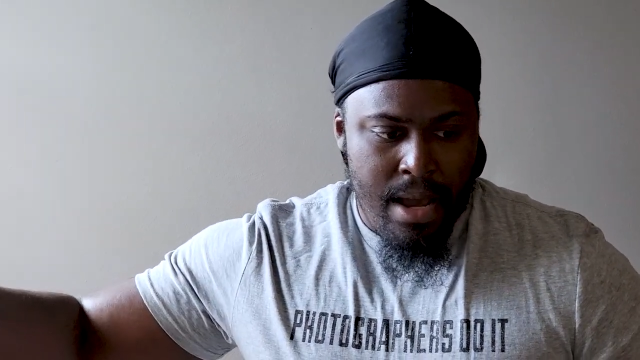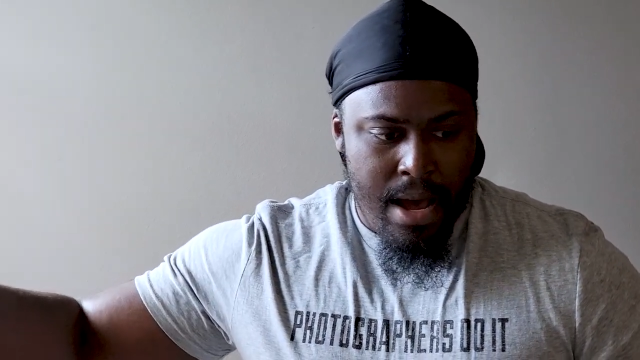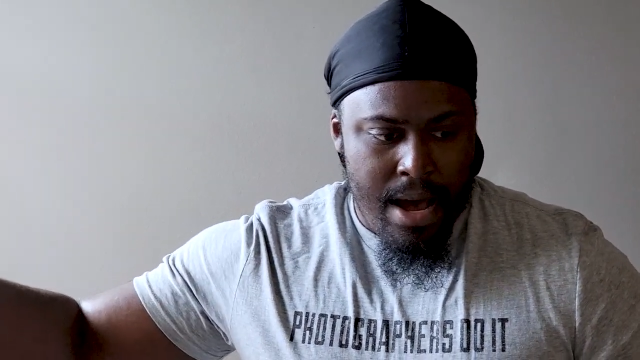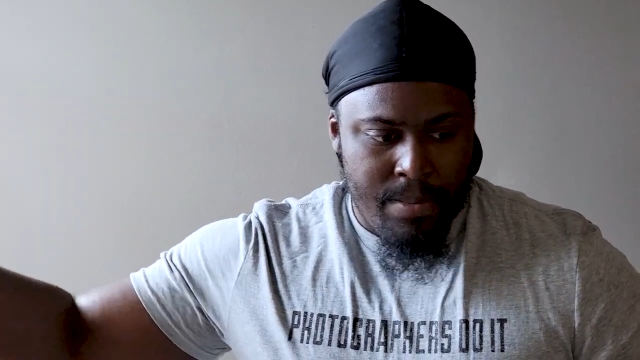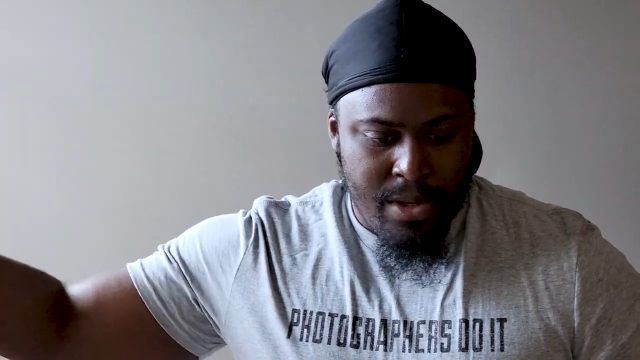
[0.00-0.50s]

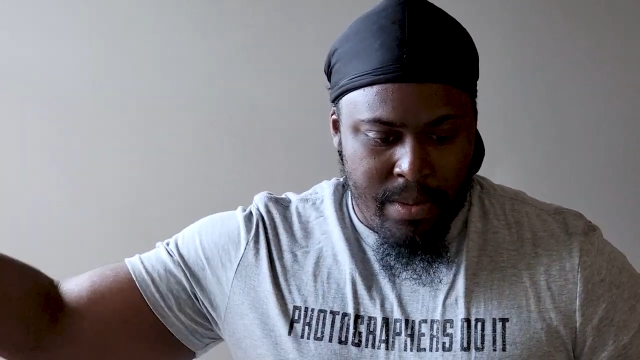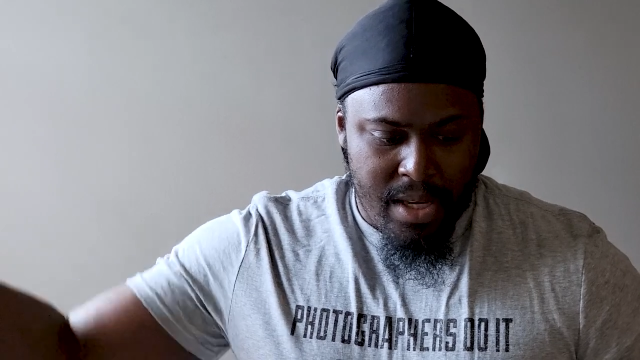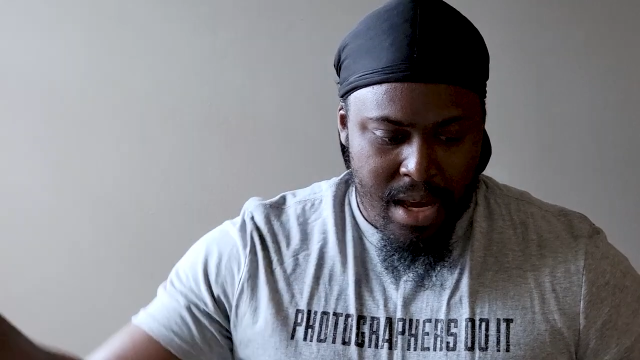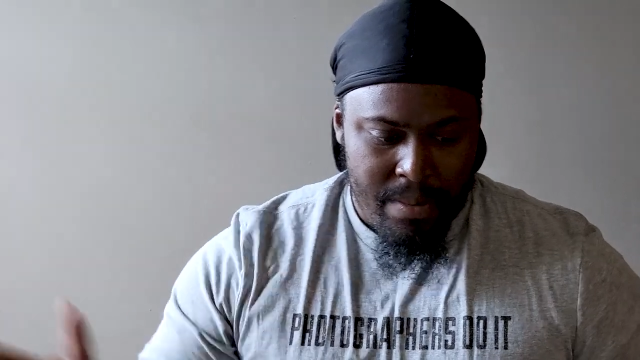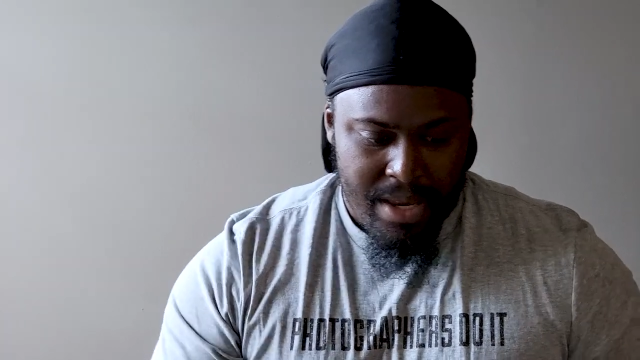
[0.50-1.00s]
Uh, it's gonna be
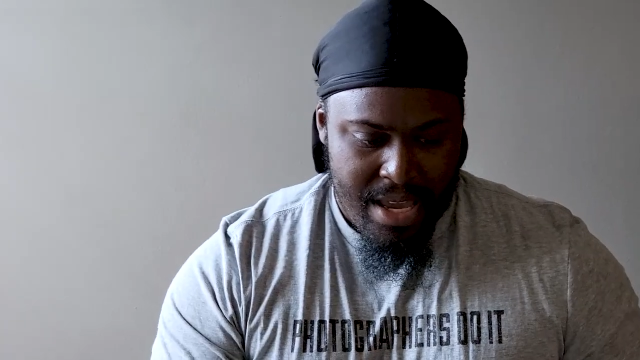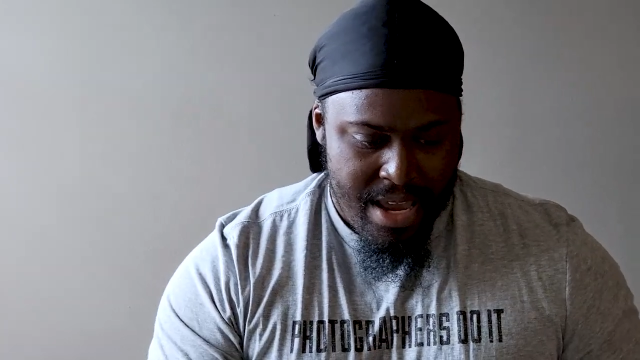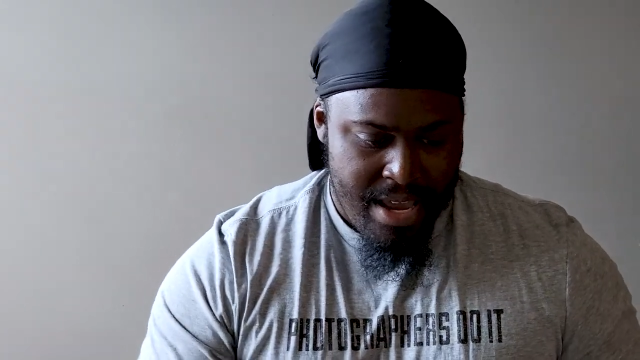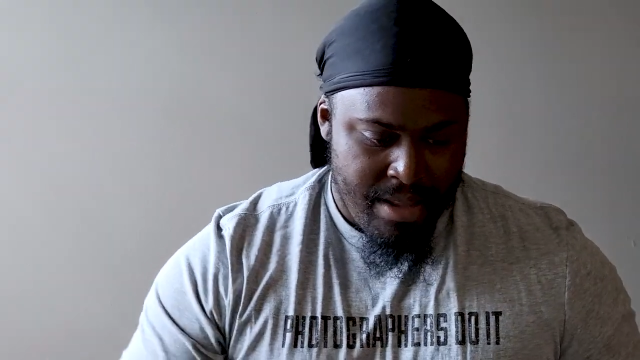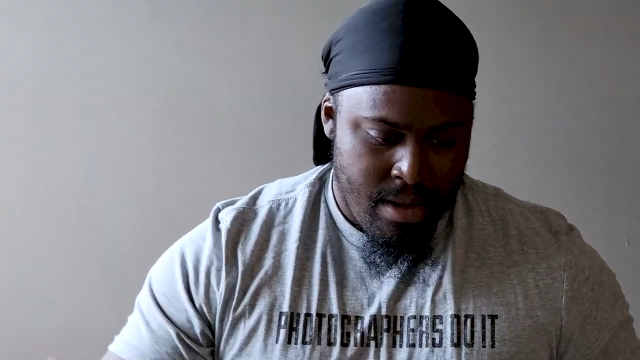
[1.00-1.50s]
coming
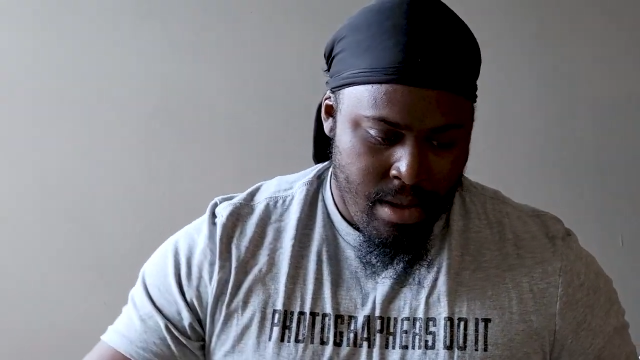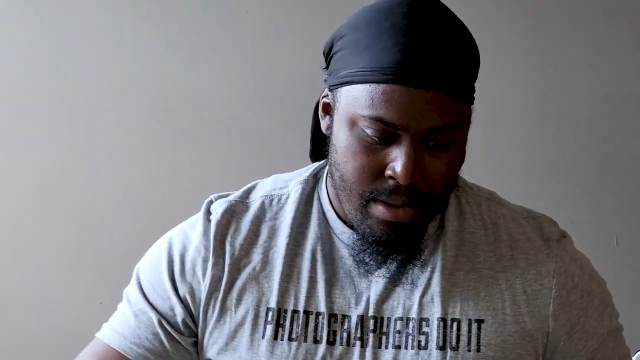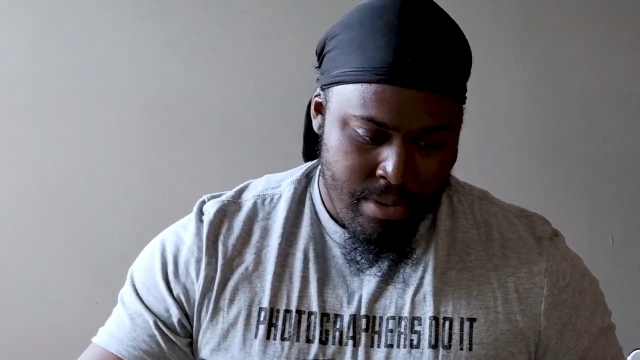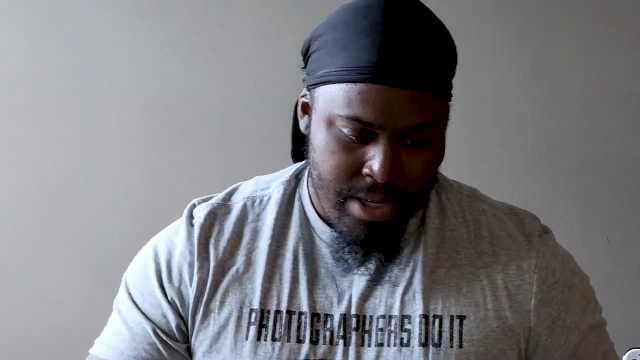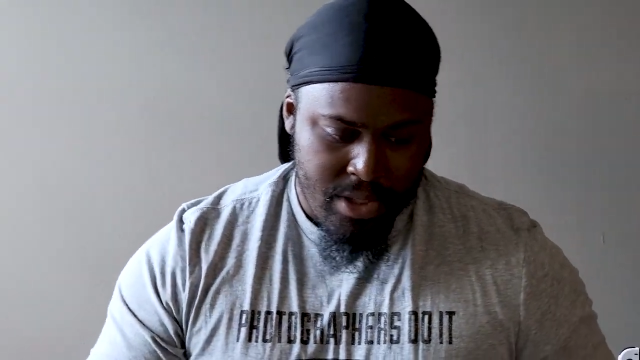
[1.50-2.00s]
in
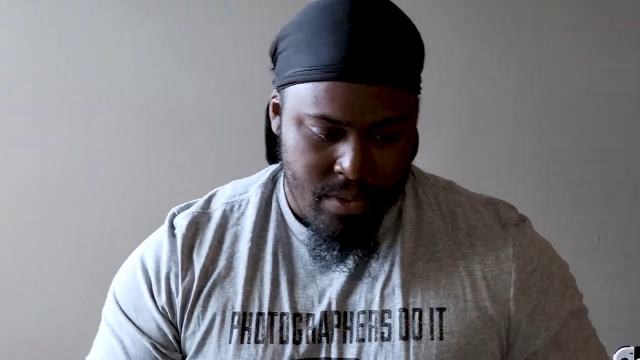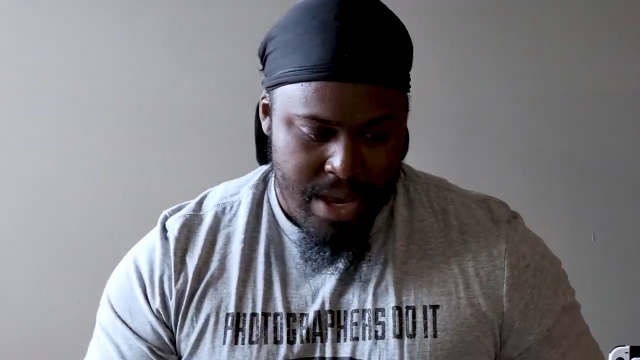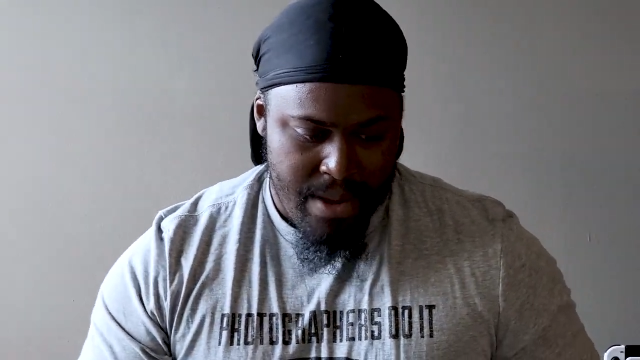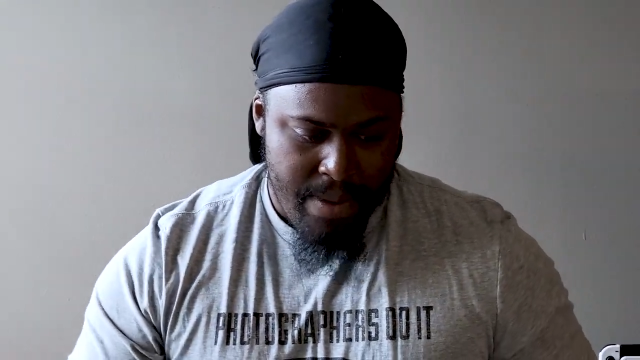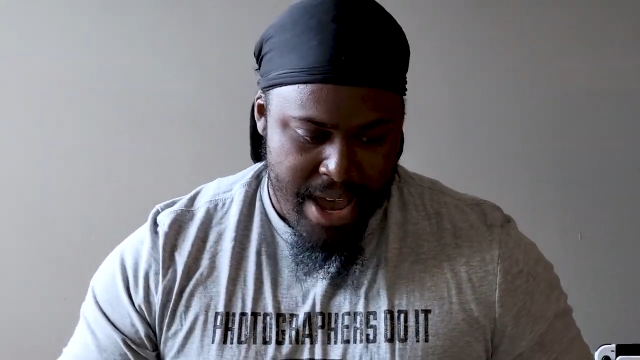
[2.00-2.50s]
this
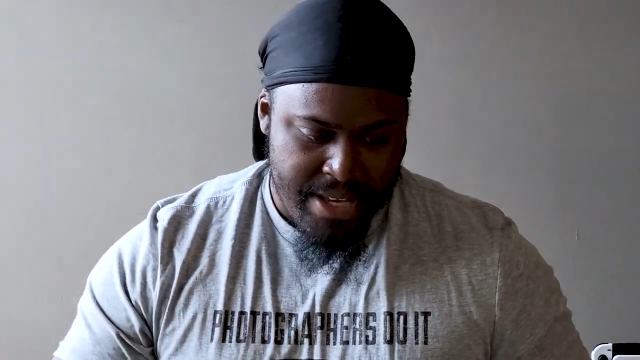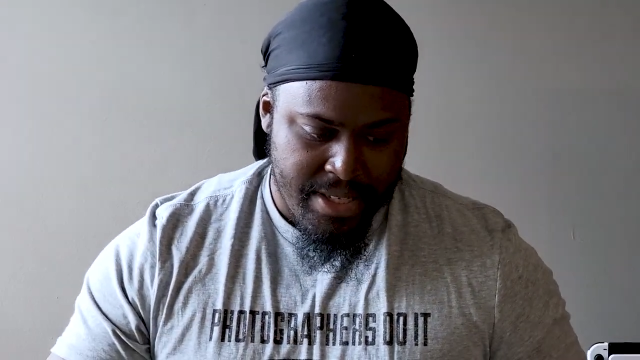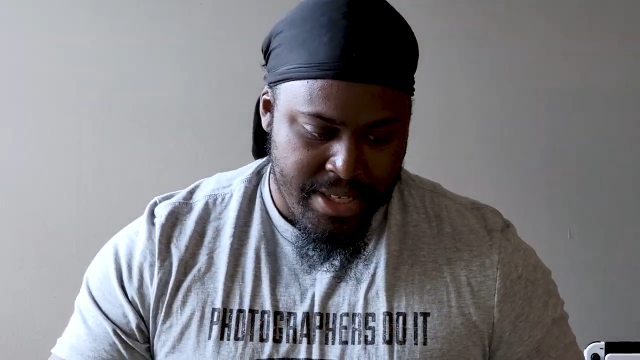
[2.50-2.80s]
way past the